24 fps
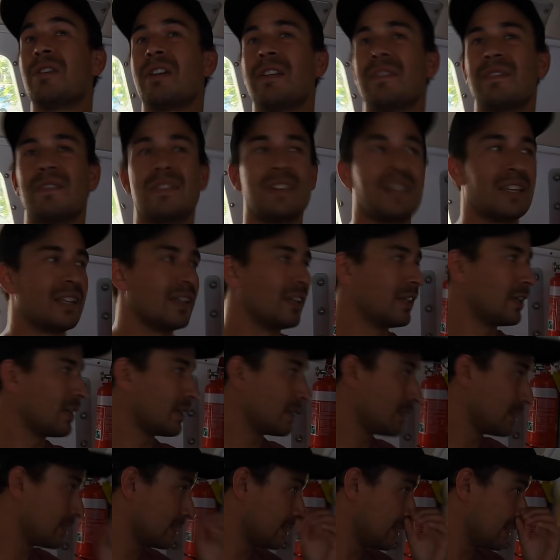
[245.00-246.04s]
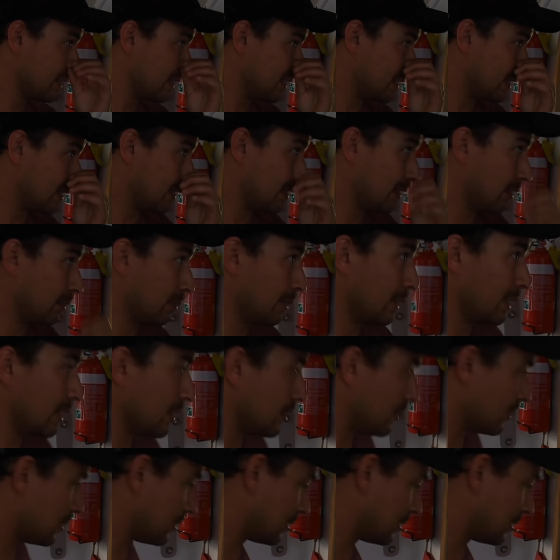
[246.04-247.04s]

the right feeling. a little bit